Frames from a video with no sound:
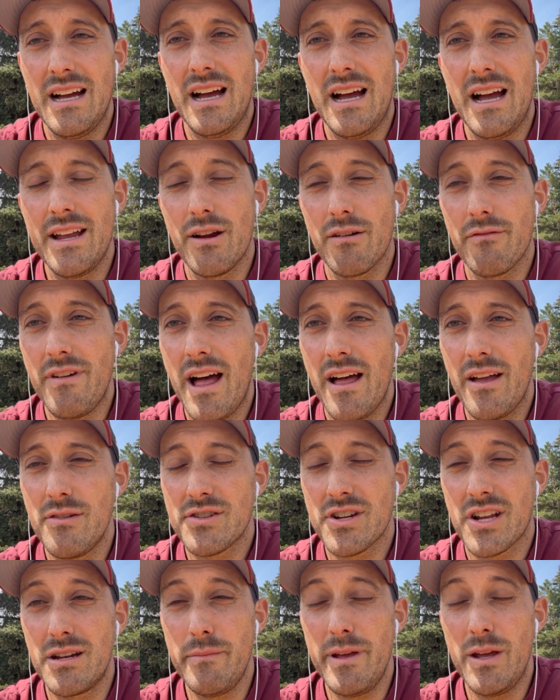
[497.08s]
your values
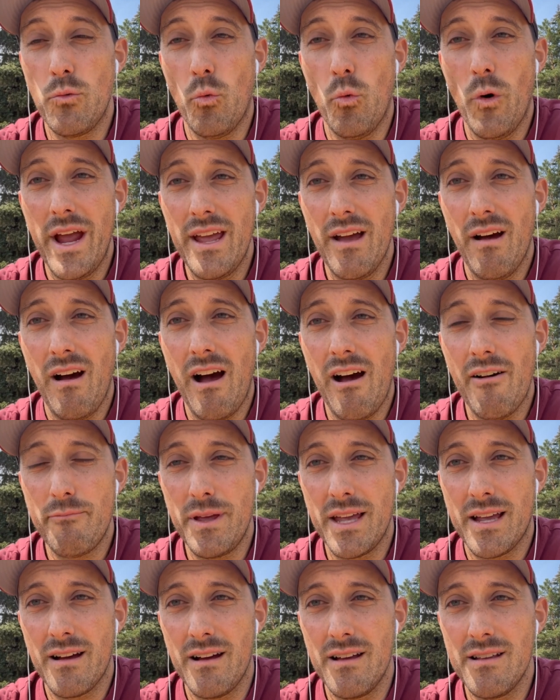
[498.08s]
are going to be way off
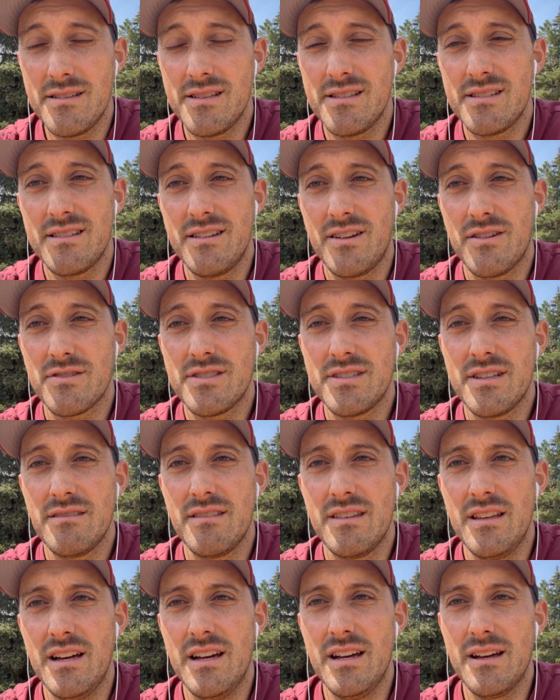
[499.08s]
because
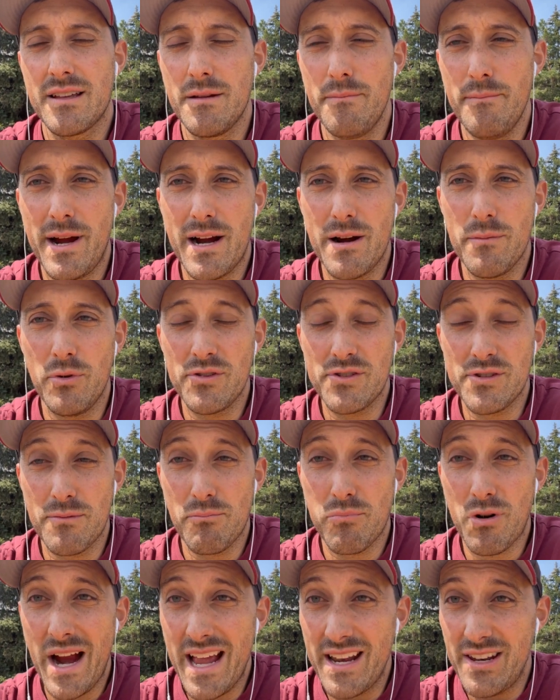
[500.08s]
the comparables are
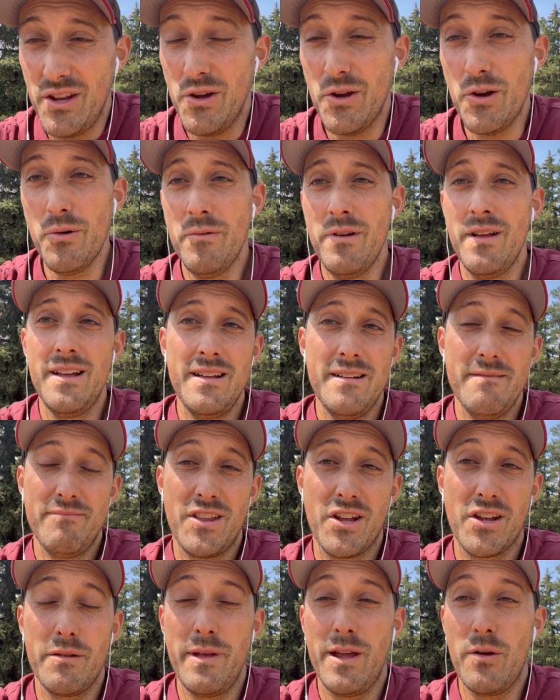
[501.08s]
brand new,
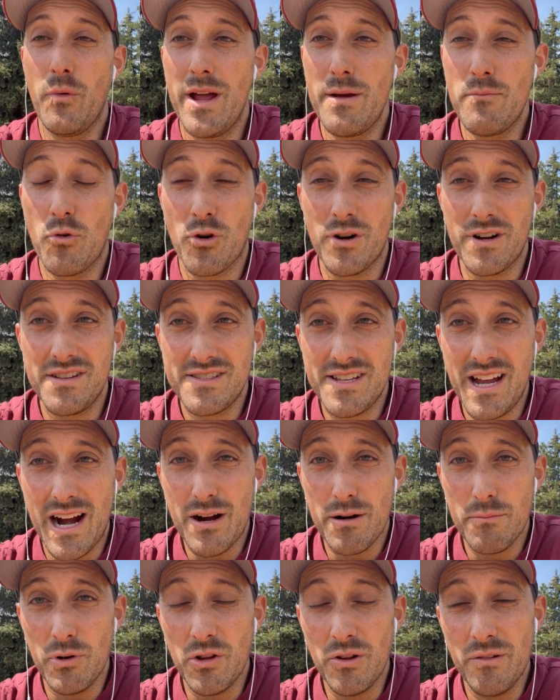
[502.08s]
they're going to be way more
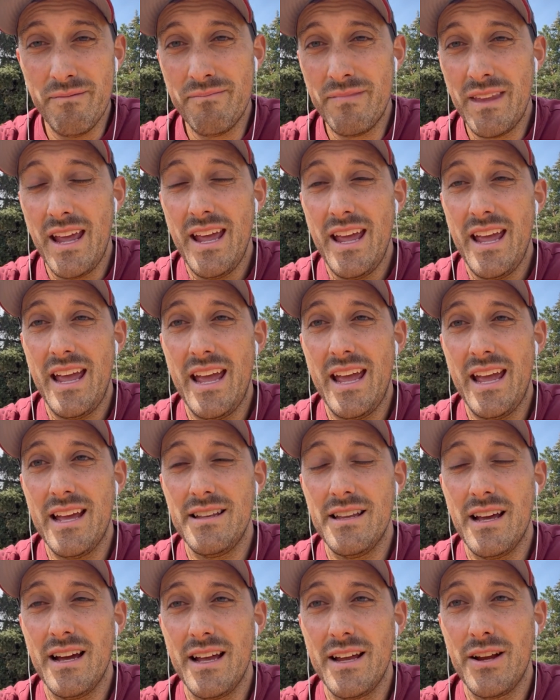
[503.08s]
desirable,
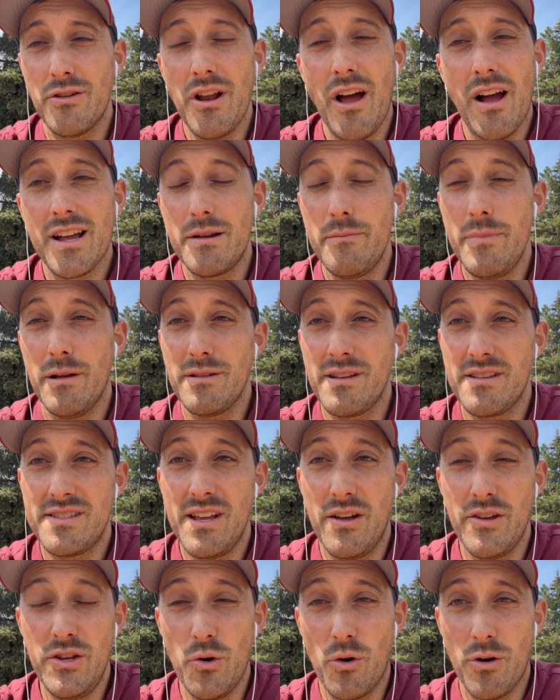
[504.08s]
and you're not going to be able to
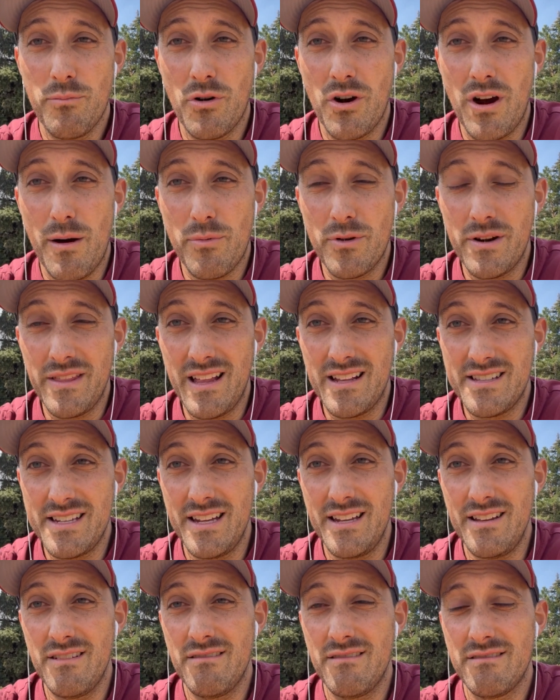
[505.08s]
sell your property that's
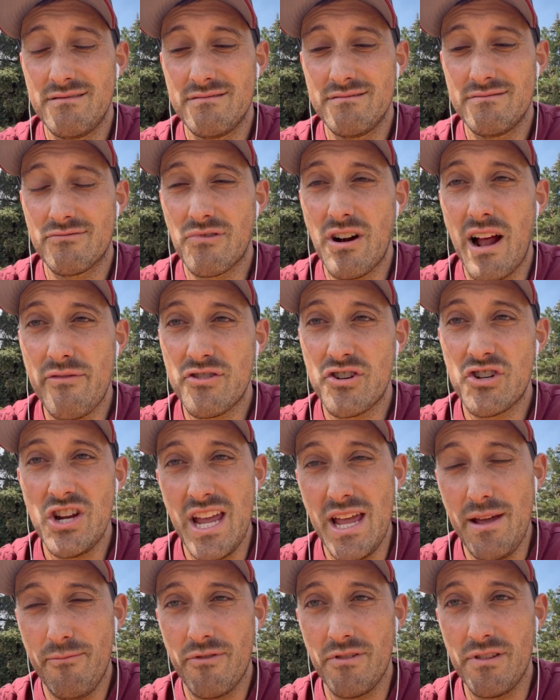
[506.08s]
in rough
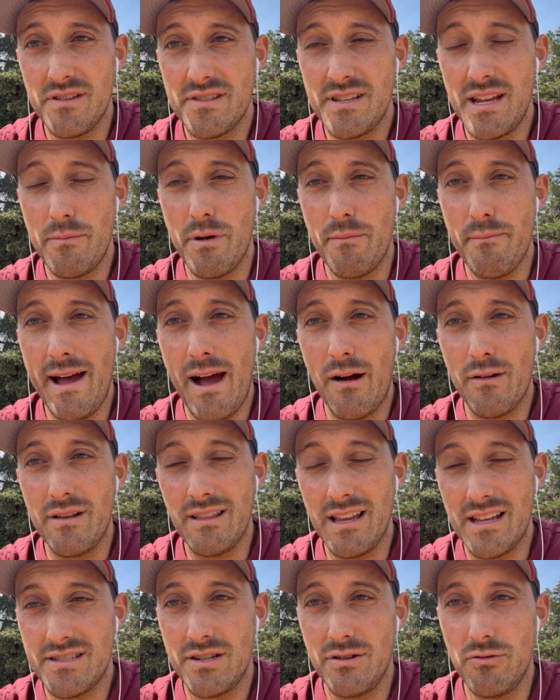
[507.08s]
shape for the same amount
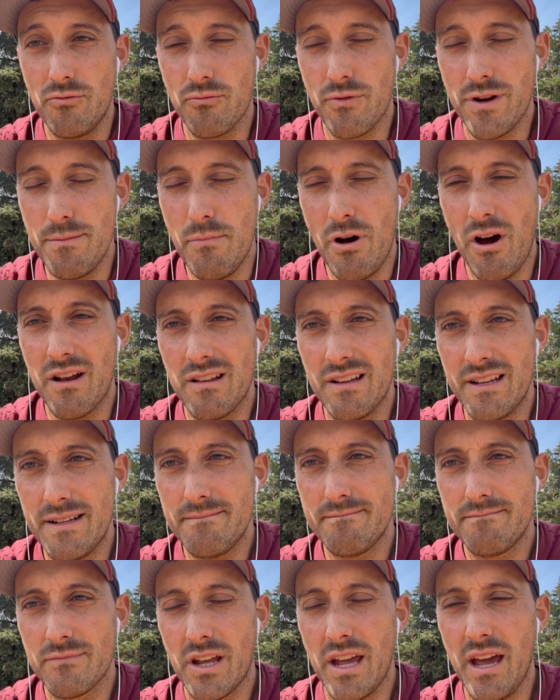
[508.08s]
unless you remodel
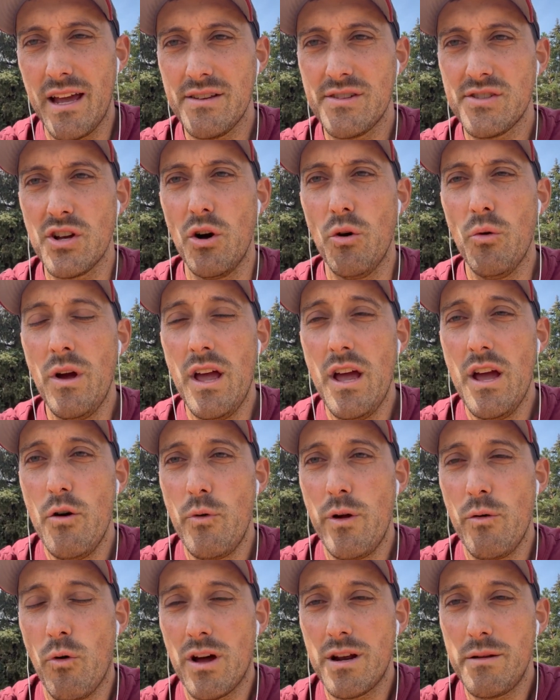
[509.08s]
it. Okay, so
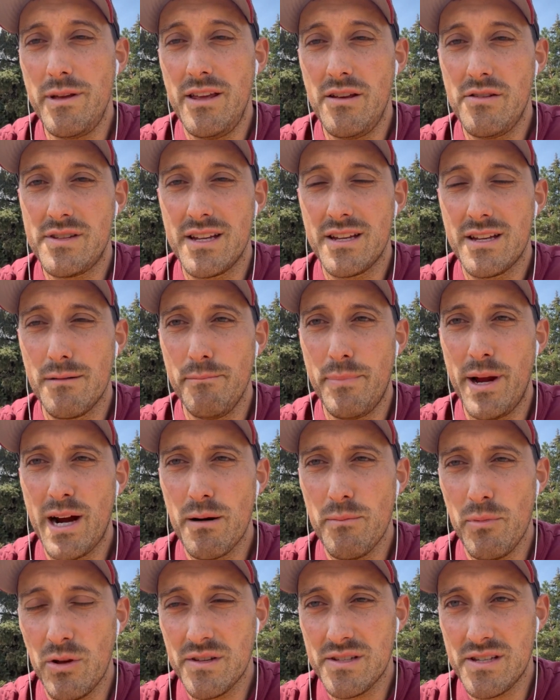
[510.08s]
we want to be using
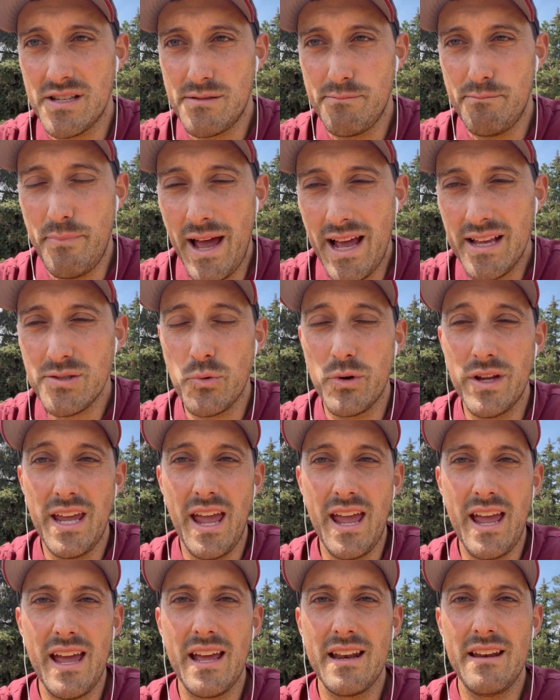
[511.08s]
comparables as best we
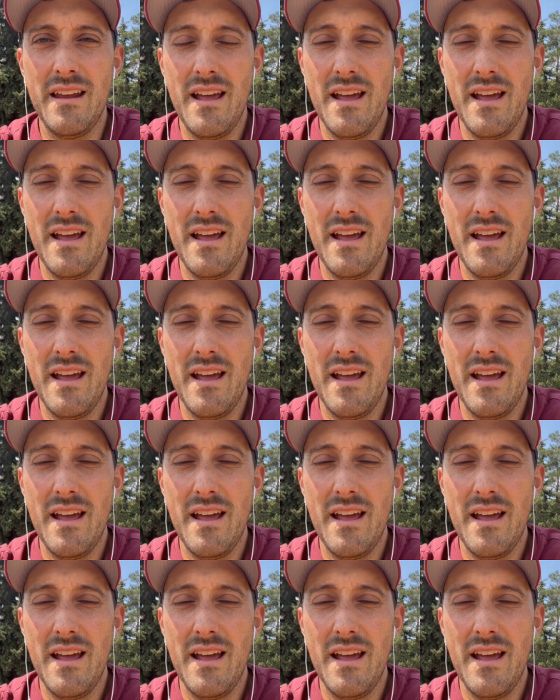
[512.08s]
can